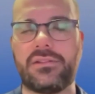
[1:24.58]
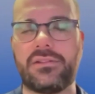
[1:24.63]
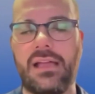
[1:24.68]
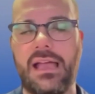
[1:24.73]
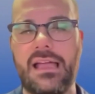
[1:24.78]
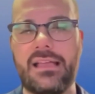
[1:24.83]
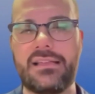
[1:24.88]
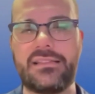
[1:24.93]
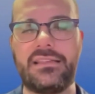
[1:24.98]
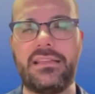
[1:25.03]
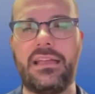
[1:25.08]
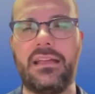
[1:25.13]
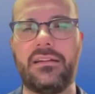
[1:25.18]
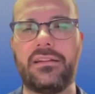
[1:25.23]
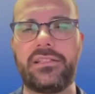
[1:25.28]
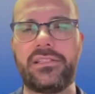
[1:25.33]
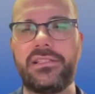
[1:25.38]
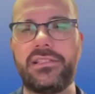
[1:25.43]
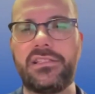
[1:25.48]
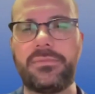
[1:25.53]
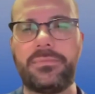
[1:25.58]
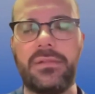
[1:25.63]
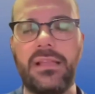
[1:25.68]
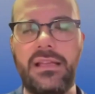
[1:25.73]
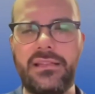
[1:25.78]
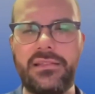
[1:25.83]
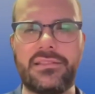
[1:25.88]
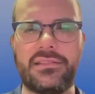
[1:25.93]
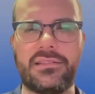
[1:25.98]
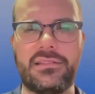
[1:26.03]
As the air is
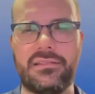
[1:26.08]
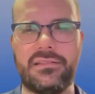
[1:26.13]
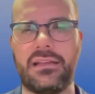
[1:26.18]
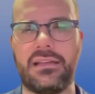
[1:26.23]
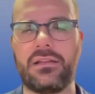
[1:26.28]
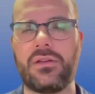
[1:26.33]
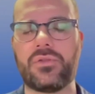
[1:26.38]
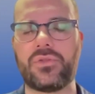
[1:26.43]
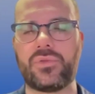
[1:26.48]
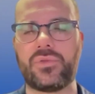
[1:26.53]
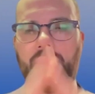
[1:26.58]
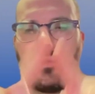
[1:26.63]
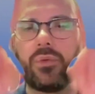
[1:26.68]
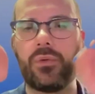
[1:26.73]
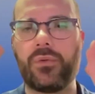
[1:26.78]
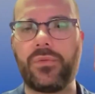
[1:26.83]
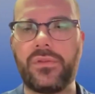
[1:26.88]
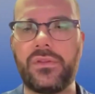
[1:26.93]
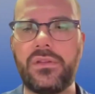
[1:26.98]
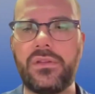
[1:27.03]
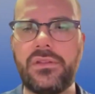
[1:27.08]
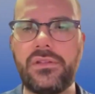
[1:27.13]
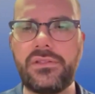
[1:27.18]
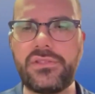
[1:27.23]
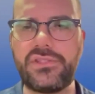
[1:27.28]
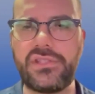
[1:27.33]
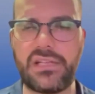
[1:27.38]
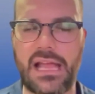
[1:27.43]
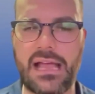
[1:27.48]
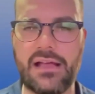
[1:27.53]
displaced, it goes through the
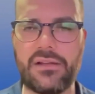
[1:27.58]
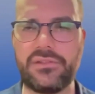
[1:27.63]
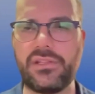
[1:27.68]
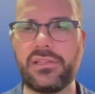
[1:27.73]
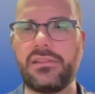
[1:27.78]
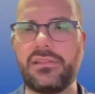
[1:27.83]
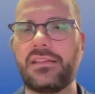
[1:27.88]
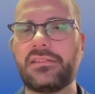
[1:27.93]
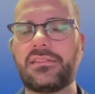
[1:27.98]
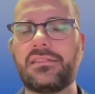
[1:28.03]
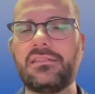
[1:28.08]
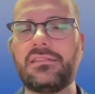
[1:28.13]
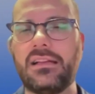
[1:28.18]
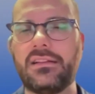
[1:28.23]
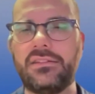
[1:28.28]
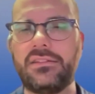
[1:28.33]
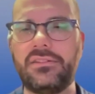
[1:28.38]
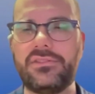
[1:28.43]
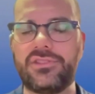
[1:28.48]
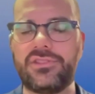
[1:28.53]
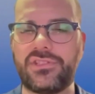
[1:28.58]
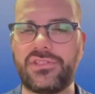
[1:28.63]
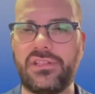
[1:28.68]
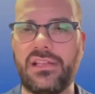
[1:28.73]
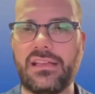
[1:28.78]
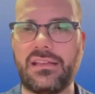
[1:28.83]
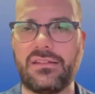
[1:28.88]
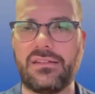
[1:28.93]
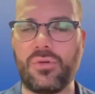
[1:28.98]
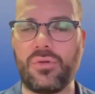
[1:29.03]
filters and out the dust collector just
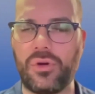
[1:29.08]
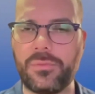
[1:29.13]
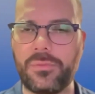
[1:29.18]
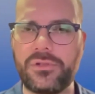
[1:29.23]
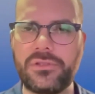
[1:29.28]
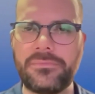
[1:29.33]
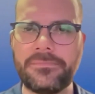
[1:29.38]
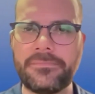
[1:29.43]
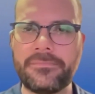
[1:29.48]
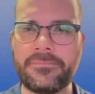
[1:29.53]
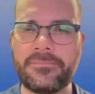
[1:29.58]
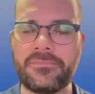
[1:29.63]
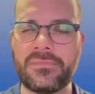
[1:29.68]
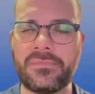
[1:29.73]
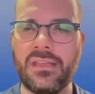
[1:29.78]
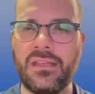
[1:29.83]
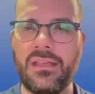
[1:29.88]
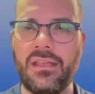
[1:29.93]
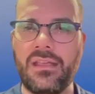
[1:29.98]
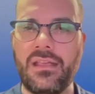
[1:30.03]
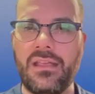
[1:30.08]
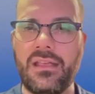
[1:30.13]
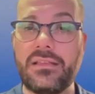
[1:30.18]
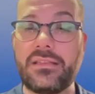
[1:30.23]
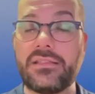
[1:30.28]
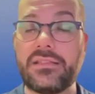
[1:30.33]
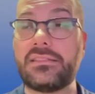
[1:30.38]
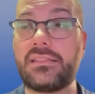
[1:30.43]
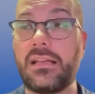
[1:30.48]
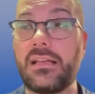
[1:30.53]
like normal.
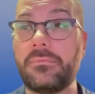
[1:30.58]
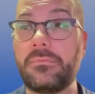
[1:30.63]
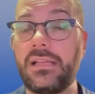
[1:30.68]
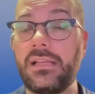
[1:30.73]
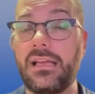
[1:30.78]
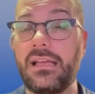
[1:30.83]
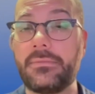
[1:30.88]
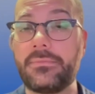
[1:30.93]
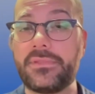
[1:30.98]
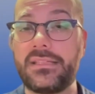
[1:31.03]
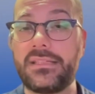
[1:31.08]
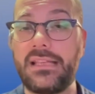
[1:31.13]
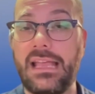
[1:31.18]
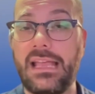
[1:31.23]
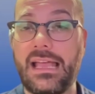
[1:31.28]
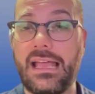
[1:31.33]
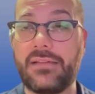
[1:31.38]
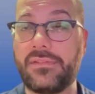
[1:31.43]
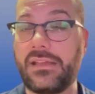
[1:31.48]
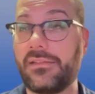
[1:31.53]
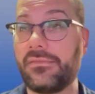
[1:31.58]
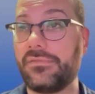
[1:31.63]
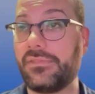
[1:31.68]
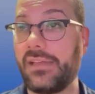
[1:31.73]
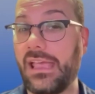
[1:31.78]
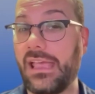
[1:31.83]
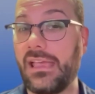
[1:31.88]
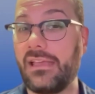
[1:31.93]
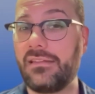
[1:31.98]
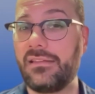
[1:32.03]
Sometimes they have a
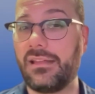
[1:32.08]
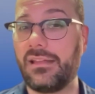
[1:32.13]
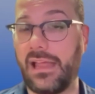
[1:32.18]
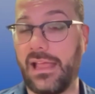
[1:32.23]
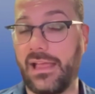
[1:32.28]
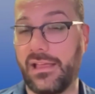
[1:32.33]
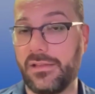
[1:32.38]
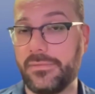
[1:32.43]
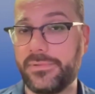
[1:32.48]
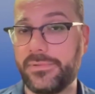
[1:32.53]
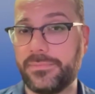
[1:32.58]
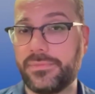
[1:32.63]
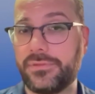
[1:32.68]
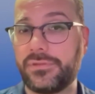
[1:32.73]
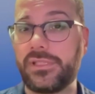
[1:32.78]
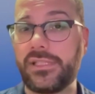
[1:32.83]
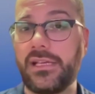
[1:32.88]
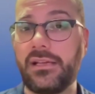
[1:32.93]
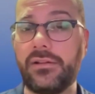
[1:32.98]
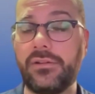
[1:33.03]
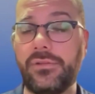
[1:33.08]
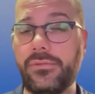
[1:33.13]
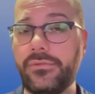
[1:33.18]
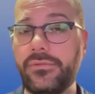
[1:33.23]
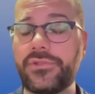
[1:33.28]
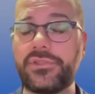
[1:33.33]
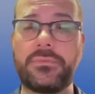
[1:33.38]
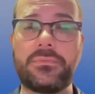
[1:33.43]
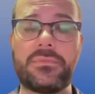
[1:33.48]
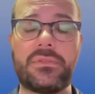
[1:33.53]
fan that helps pull the air through.
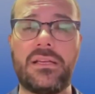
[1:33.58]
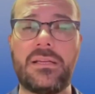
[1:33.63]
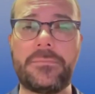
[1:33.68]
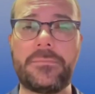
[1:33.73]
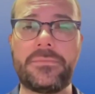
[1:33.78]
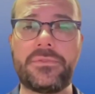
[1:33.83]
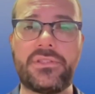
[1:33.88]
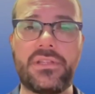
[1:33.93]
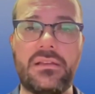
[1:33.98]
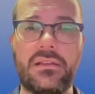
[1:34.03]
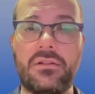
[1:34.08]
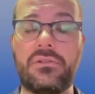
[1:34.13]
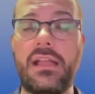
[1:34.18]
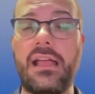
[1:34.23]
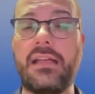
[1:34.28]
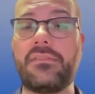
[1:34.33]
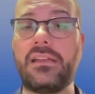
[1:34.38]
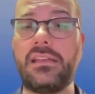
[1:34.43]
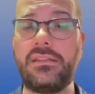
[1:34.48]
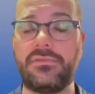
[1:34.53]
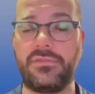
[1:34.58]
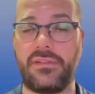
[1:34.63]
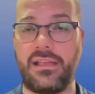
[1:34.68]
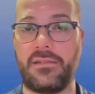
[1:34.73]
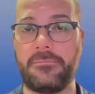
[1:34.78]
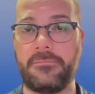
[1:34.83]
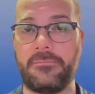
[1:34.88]
Sometimes they don't have any fan.